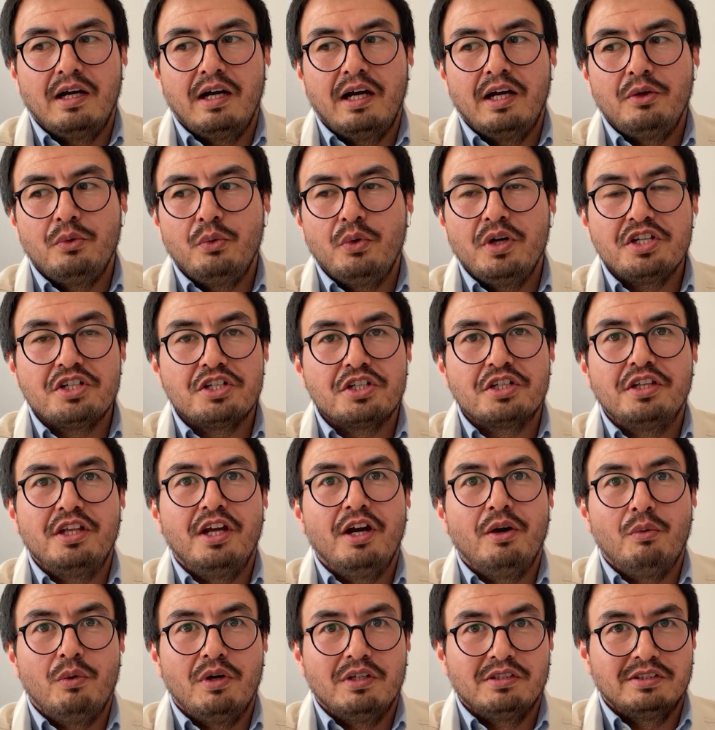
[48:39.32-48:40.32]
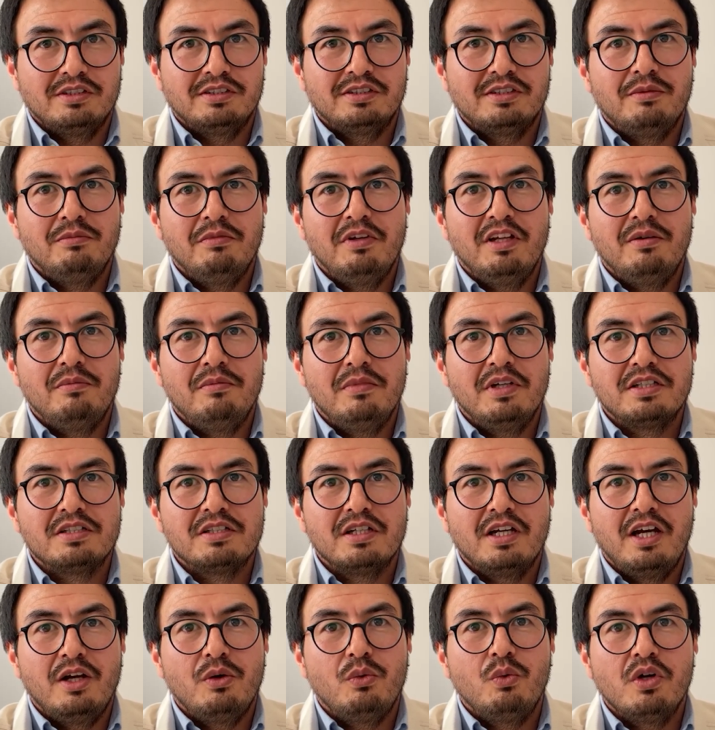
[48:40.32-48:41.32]
I wish there was some
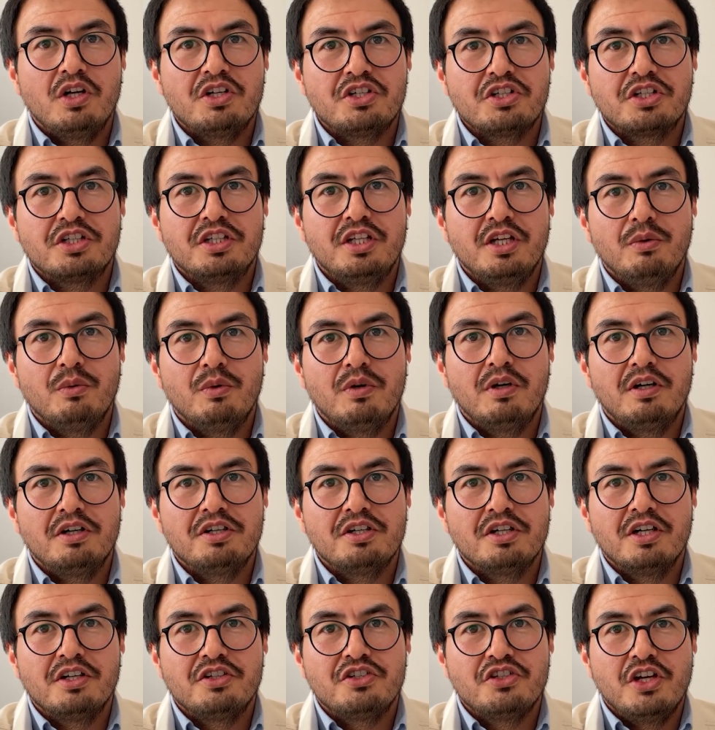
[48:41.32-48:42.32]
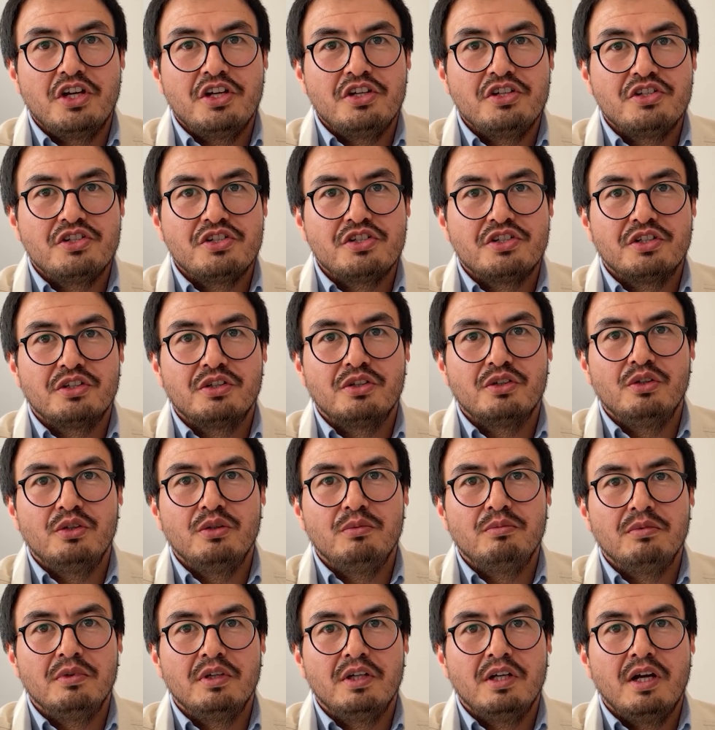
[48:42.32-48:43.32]
limit. I wish they were a changed
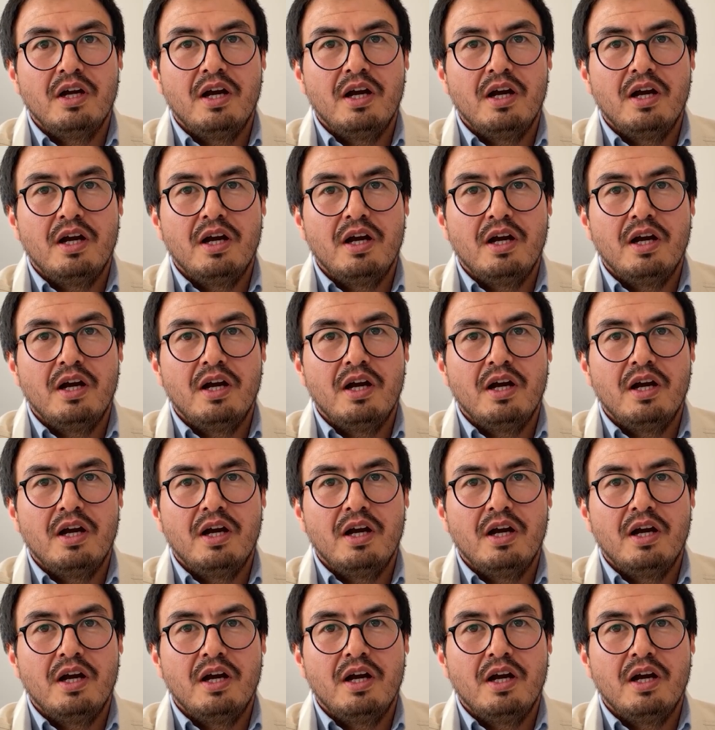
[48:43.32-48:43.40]
group.